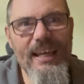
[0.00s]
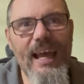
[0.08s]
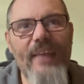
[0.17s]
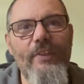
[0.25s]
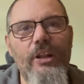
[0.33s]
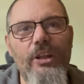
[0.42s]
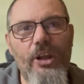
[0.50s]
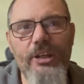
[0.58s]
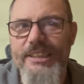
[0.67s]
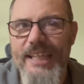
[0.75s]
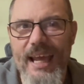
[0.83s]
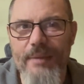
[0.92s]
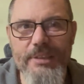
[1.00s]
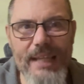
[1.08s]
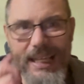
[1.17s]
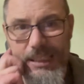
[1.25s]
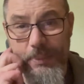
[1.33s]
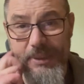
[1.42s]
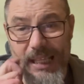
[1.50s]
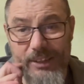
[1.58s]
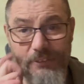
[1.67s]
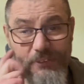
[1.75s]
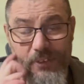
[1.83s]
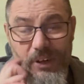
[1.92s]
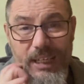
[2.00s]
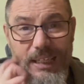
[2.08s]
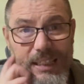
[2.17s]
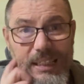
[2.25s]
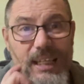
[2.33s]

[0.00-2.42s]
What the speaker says: And a lot of times, 90% they're free